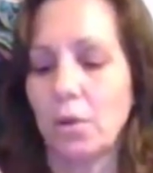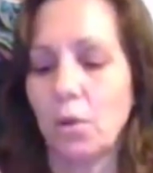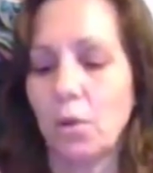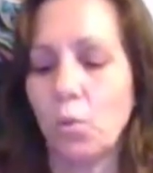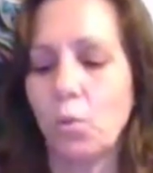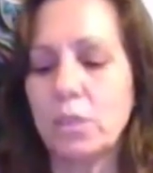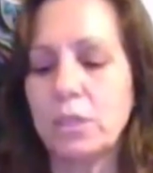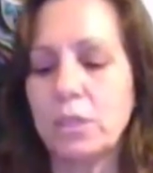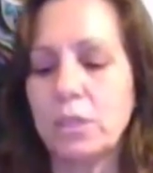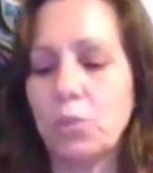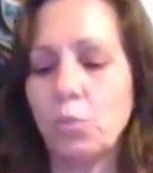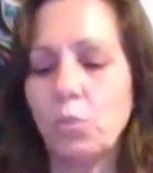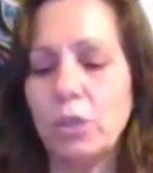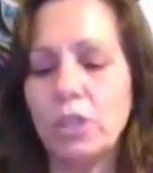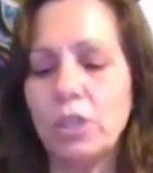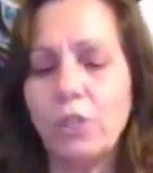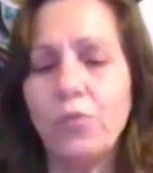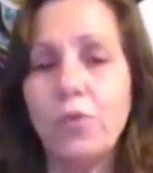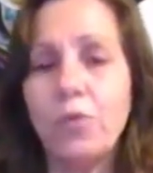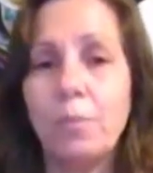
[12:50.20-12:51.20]
What's
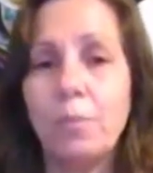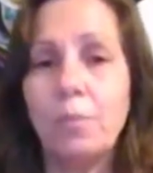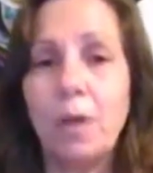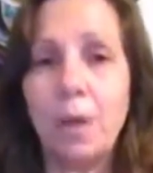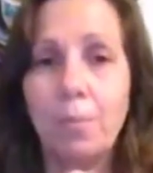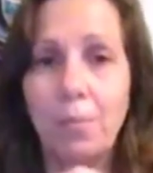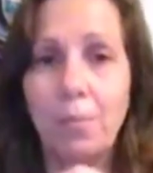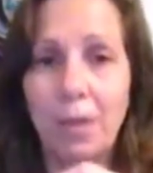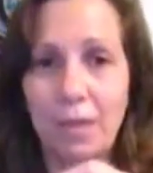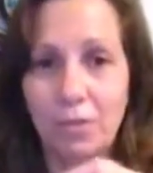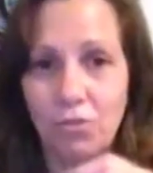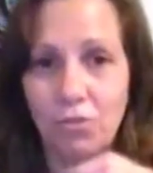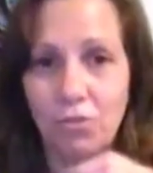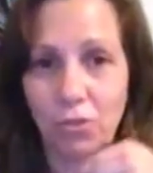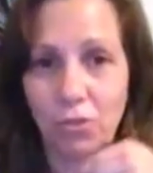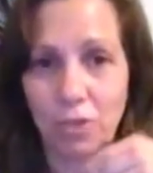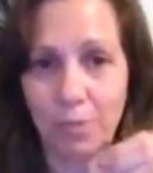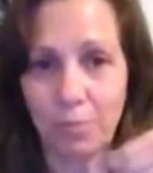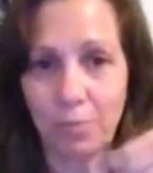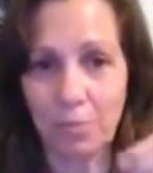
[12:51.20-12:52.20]
wonderful about
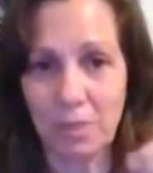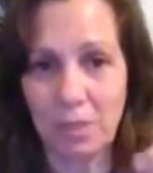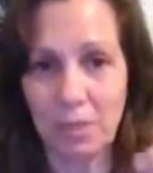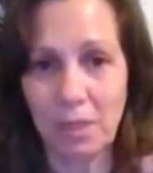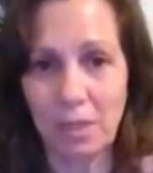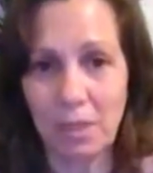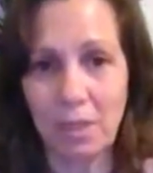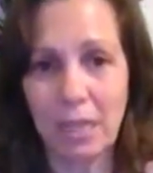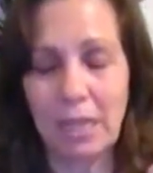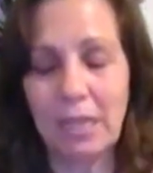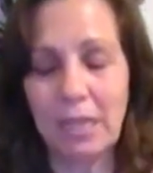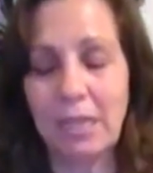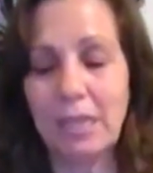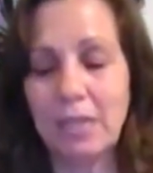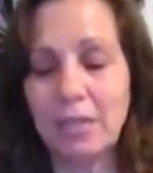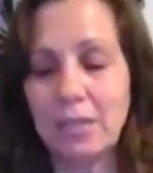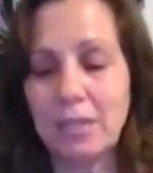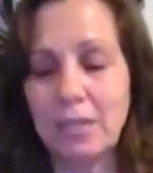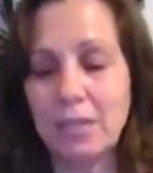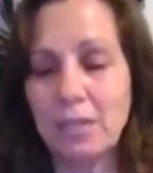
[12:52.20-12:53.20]
pendulums
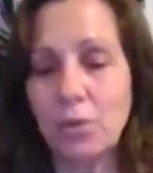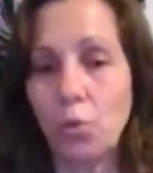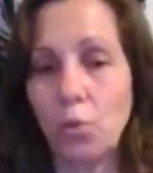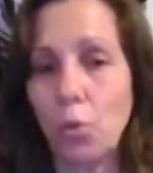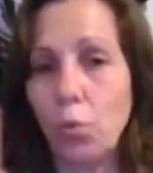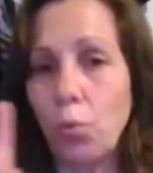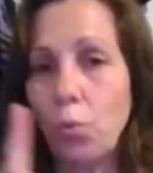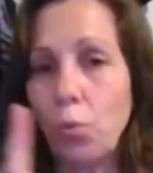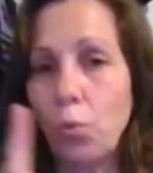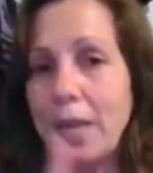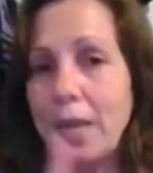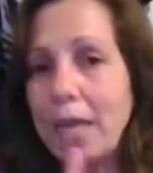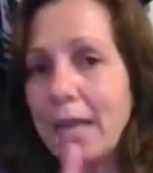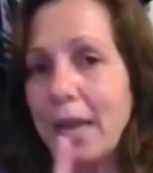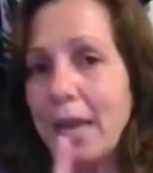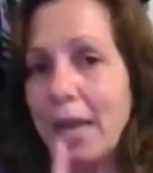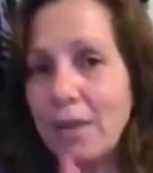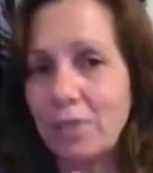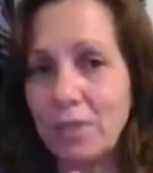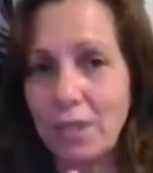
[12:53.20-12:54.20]
is we
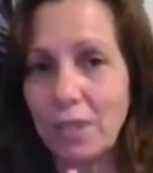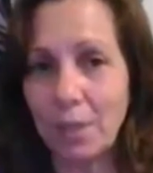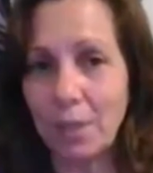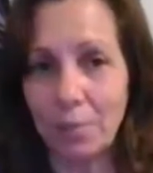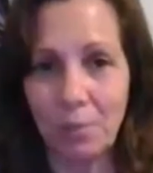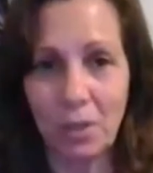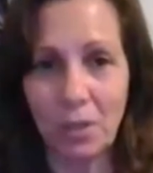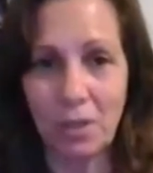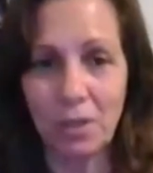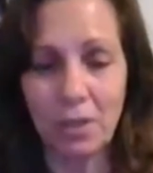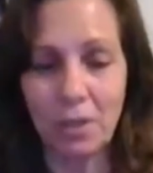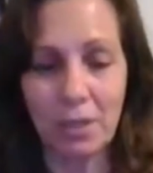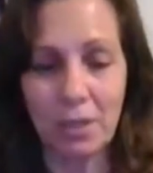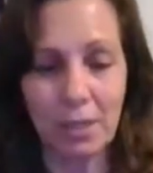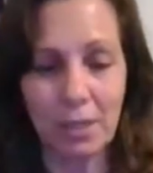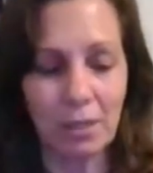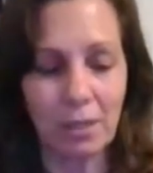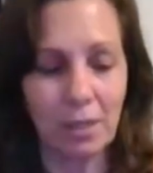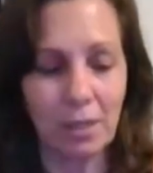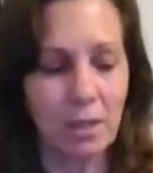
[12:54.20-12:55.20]
have the
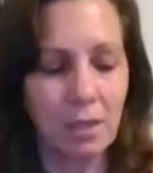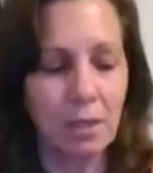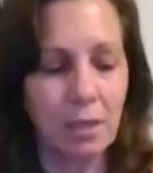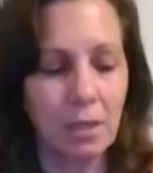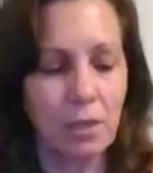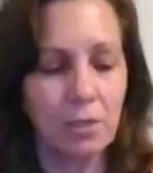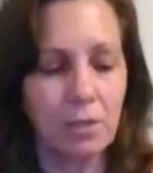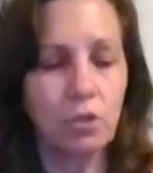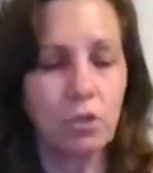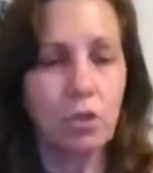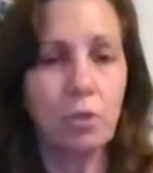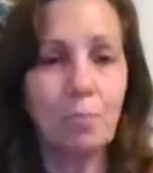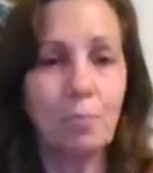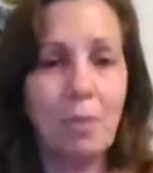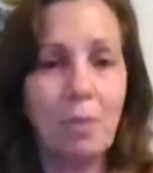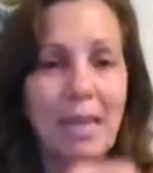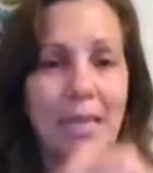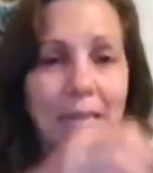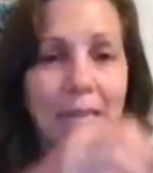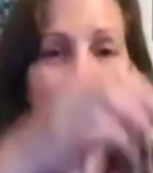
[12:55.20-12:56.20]
ability to
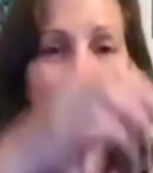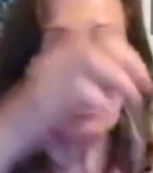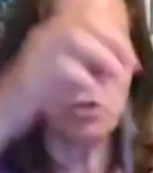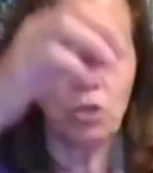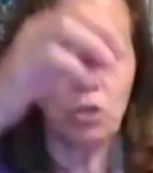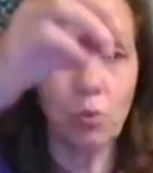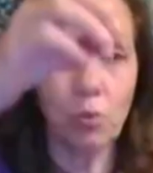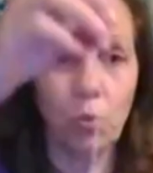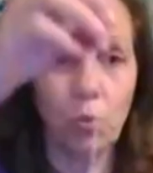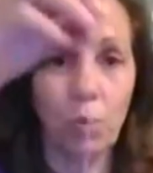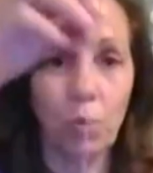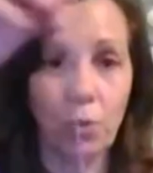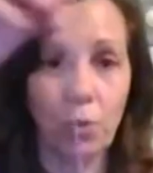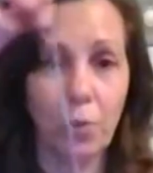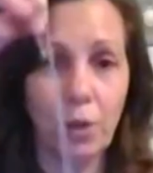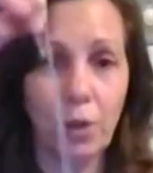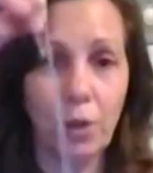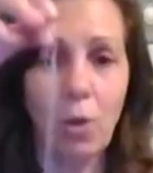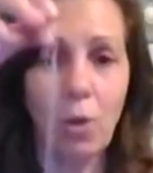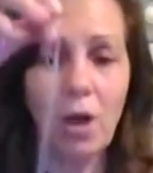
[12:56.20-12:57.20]
make it do what
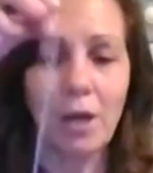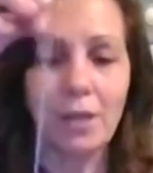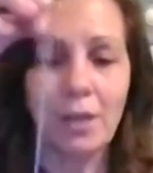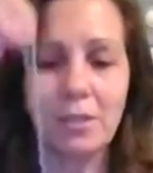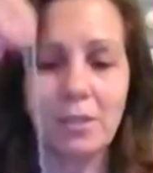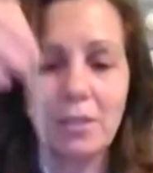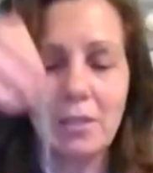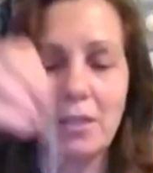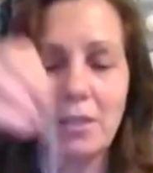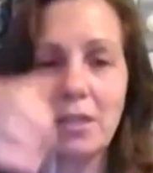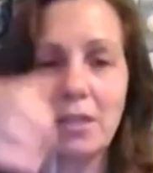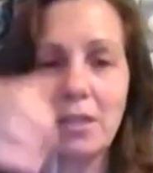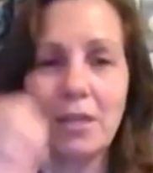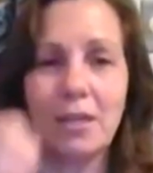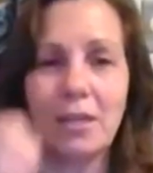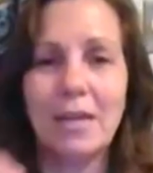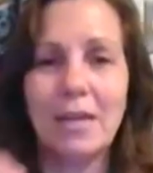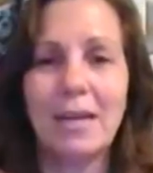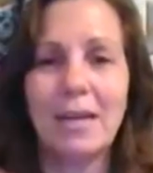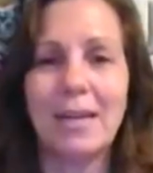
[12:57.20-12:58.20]
we want.
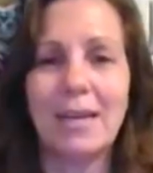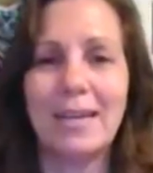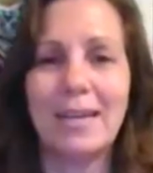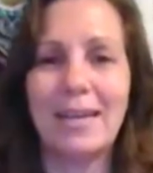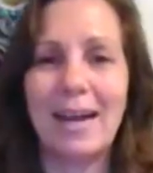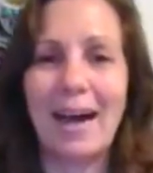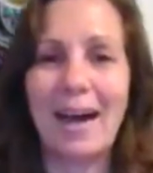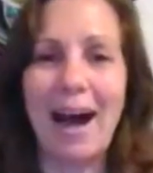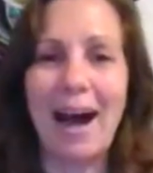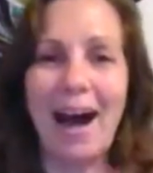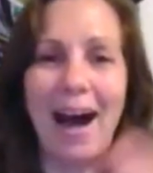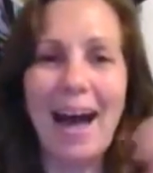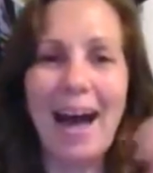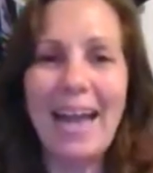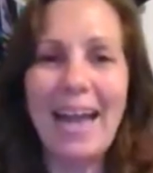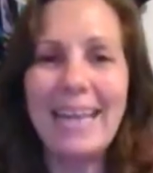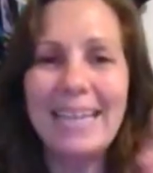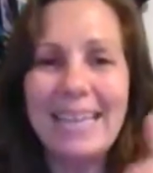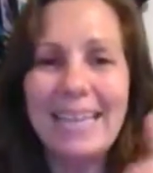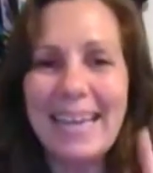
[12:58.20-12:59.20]

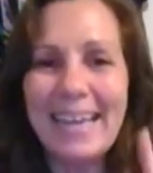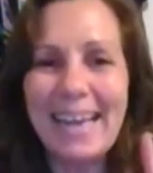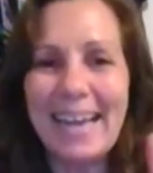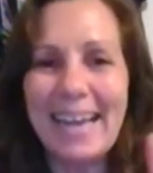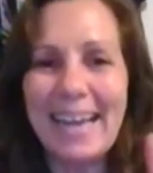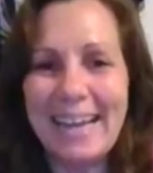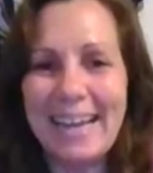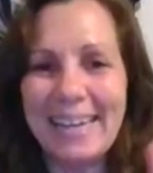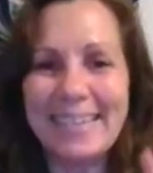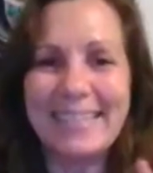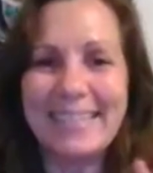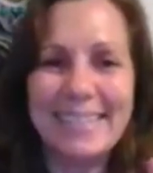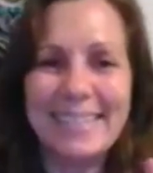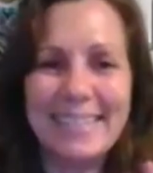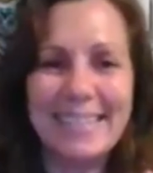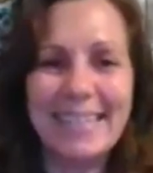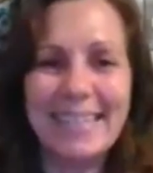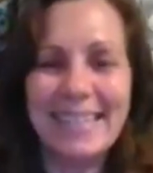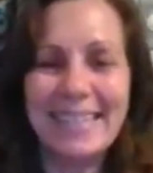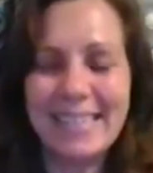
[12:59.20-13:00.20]
I can
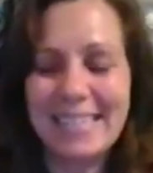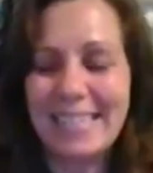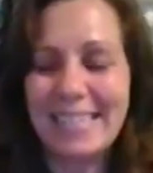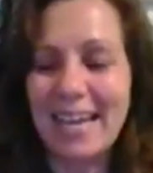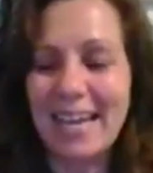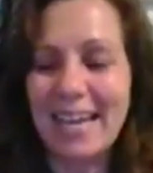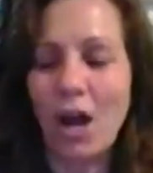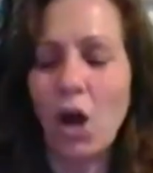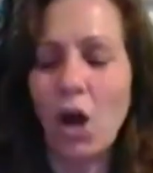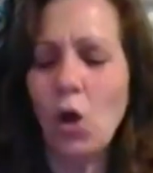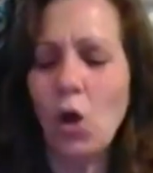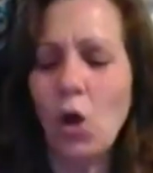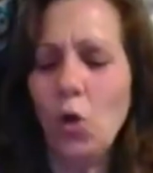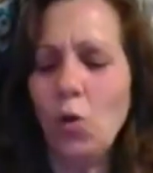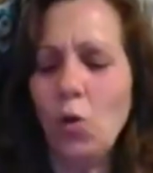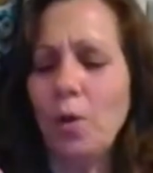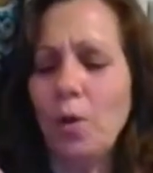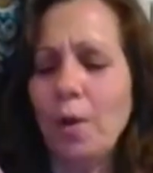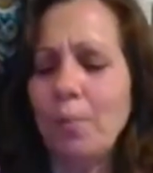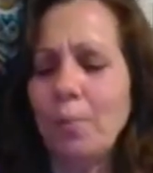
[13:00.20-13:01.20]
say,
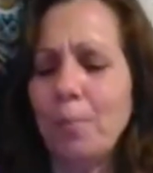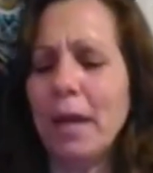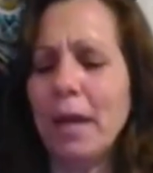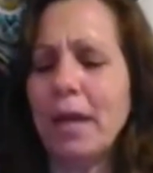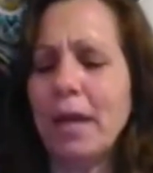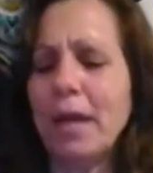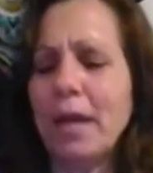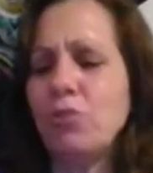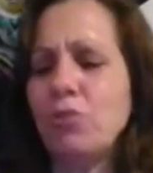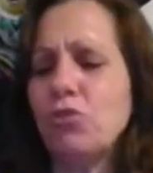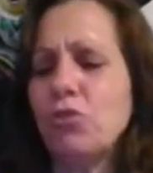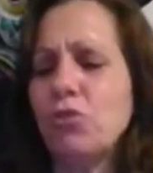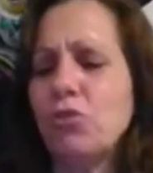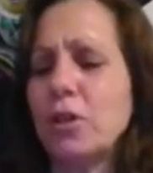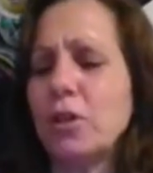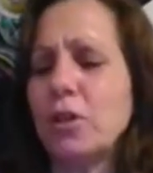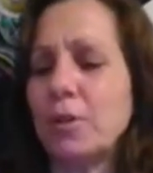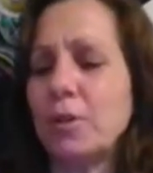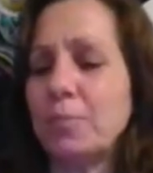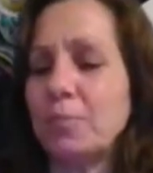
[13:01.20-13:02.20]
oh,
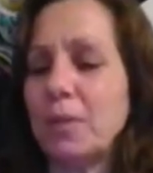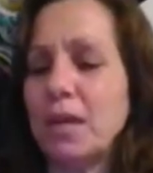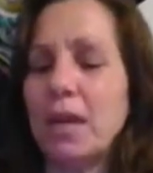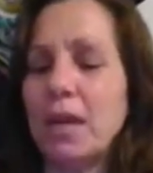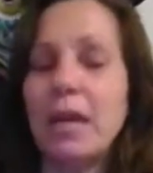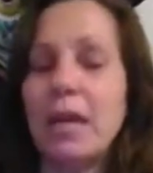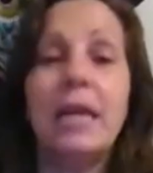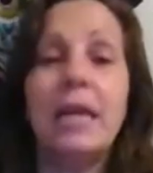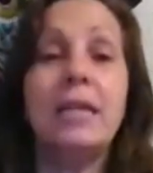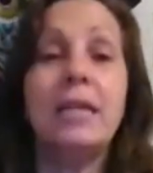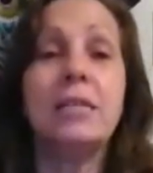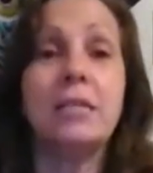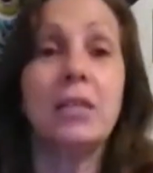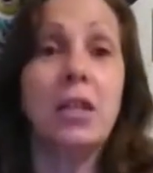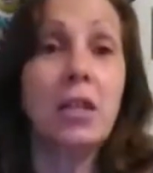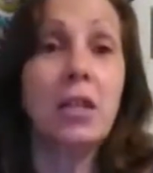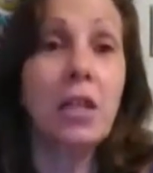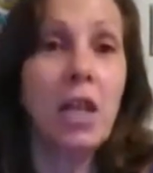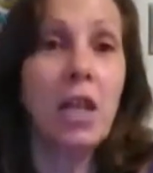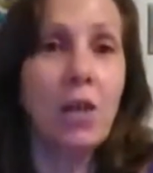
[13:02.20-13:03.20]
pendulum, is
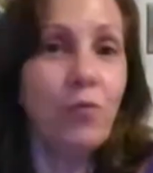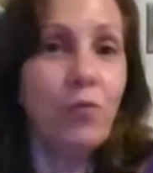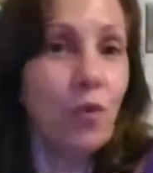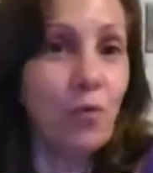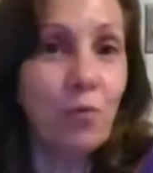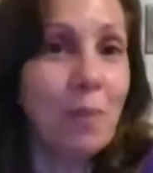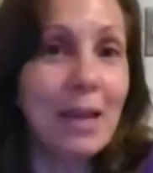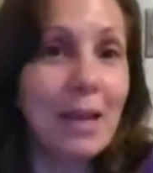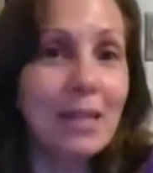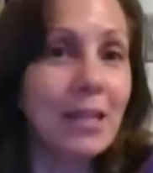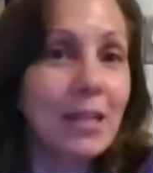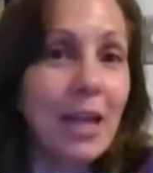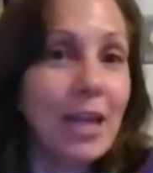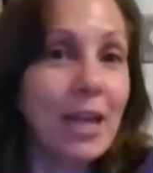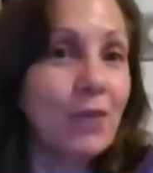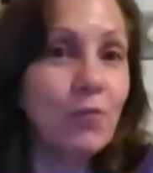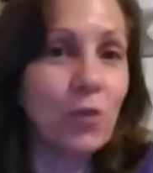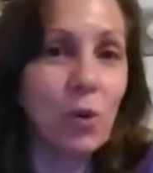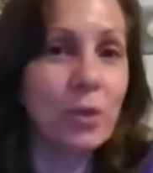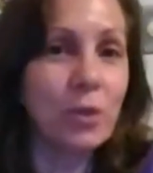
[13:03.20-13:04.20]
the love of my
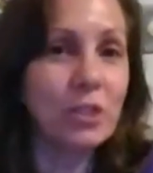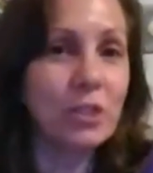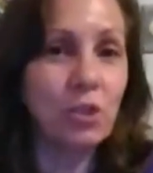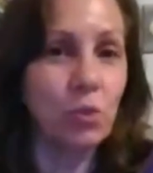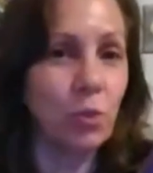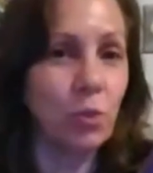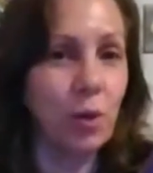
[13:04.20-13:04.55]
life going to